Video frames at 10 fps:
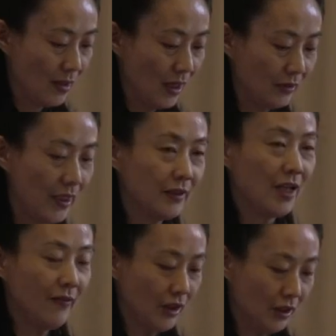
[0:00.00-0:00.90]
I'll take
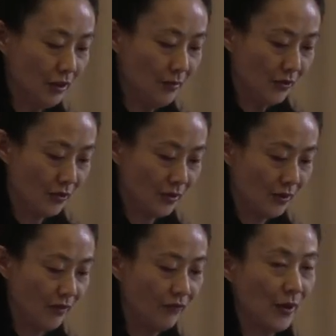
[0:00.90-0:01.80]
David Herman's
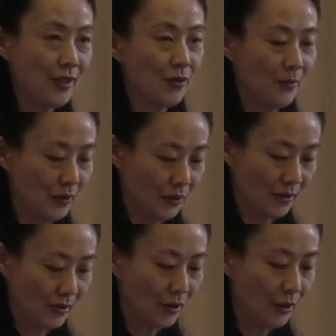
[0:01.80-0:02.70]
influential book,
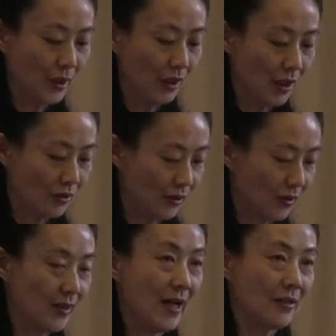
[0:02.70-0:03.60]
Story Logic,
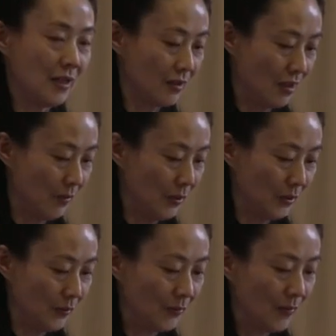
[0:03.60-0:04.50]
as an
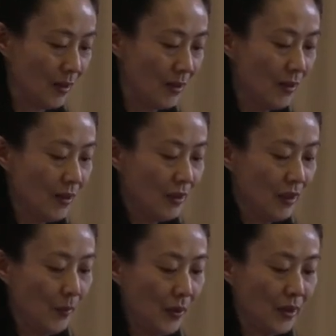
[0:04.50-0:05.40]
example.
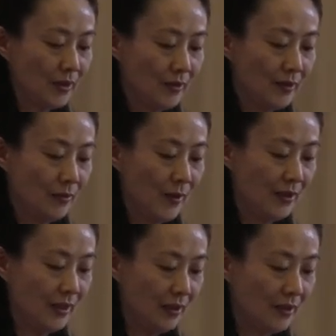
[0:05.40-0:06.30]
The book
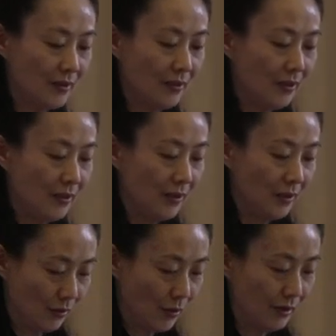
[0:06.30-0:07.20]
rethinks,
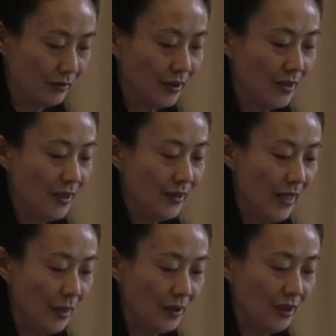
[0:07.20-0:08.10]
quote,
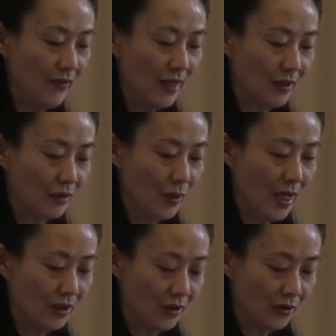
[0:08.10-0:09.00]
narrative as a
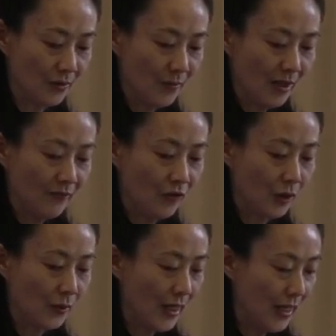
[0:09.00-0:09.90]
strategy for
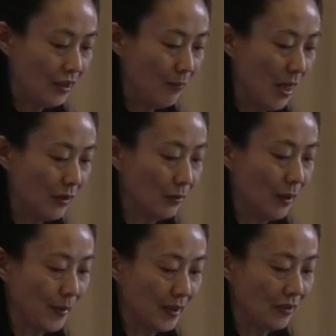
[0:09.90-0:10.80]
creating mental
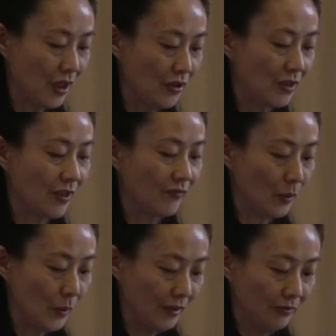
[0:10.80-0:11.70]
representations of
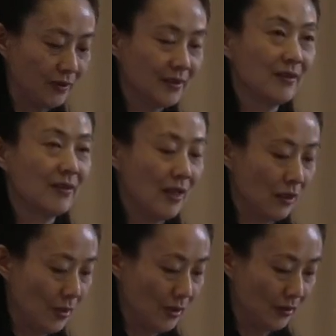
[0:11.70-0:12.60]
the world,
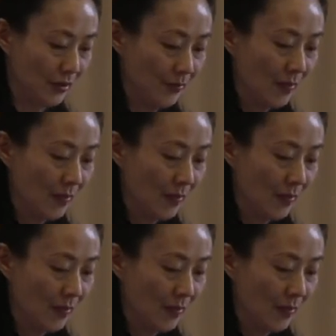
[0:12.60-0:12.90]
unquote,